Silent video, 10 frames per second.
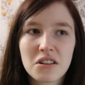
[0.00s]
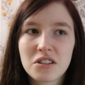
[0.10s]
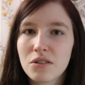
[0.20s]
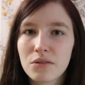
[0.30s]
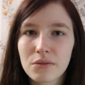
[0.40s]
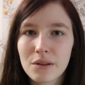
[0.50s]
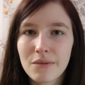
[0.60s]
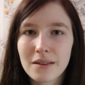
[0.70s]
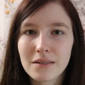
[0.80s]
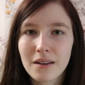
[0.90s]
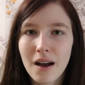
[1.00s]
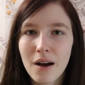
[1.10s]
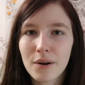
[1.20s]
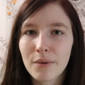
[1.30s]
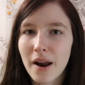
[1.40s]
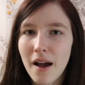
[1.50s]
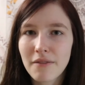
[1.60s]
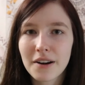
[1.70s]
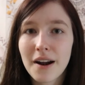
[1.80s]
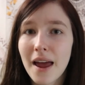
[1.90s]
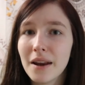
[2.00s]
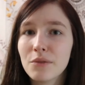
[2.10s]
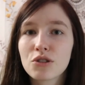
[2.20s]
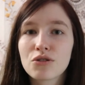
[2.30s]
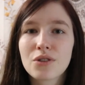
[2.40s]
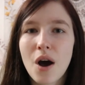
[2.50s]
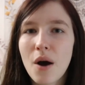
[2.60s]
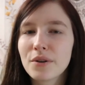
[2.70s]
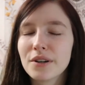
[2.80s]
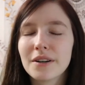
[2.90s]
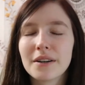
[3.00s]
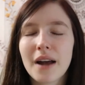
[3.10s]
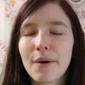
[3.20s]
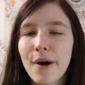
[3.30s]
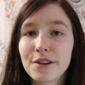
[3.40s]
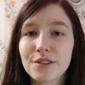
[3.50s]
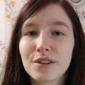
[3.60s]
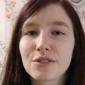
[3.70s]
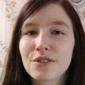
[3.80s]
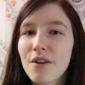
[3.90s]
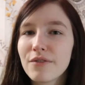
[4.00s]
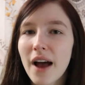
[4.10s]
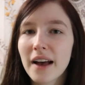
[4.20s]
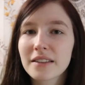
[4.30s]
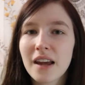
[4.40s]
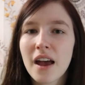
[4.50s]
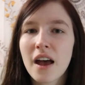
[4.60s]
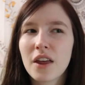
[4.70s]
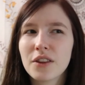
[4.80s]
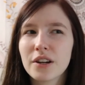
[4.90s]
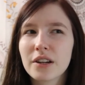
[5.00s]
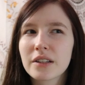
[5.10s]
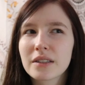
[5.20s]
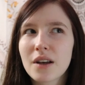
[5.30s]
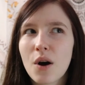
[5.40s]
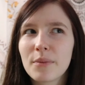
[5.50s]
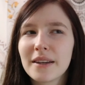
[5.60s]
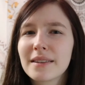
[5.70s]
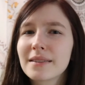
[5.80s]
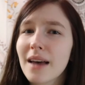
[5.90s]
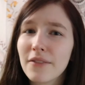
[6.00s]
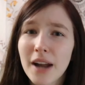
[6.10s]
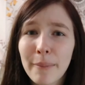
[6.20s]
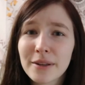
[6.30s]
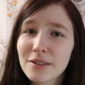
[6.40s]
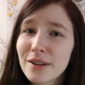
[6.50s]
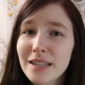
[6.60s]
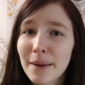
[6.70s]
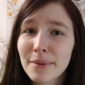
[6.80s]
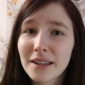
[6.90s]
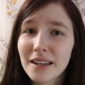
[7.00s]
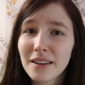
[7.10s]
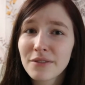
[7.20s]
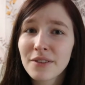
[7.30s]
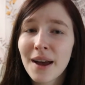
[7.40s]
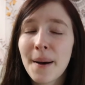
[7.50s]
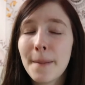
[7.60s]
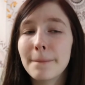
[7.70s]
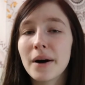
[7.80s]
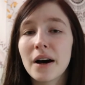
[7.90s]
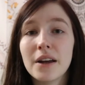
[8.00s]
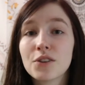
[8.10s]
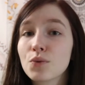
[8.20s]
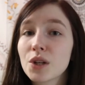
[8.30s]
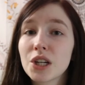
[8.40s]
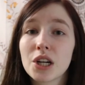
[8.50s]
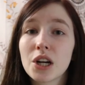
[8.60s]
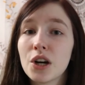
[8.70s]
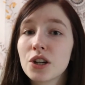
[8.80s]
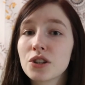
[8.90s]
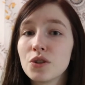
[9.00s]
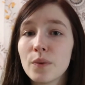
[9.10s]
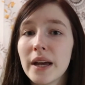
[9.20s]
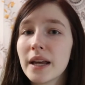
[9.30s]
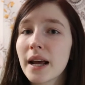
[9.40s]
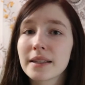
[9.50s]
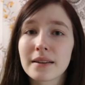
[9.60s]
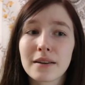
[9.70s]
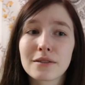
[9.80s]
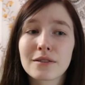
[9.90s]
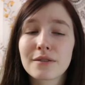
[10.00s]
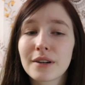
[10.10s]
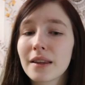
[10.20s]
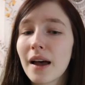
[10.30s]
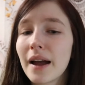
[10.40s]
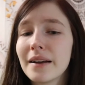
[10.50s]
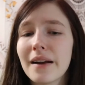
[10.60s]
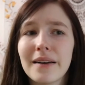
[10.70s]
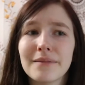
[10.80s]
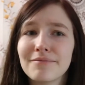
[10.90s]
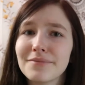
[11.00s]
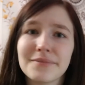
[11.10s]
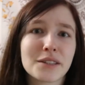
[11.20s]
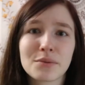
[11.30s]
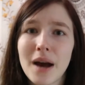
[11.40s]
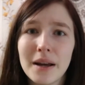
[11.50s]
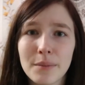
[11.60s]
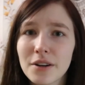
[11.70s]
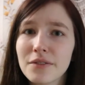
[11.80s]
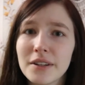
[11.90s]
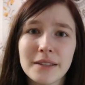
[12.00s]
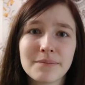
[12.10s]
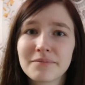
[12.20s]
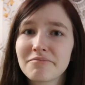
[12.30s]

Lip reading: 2-3 weeks ago or whatever, and it was so good. I watched it so fast. There's only 7 episodes, I believe, but it's really good. It hooks you in, it has a nice storyline. It's Ryan Murphy.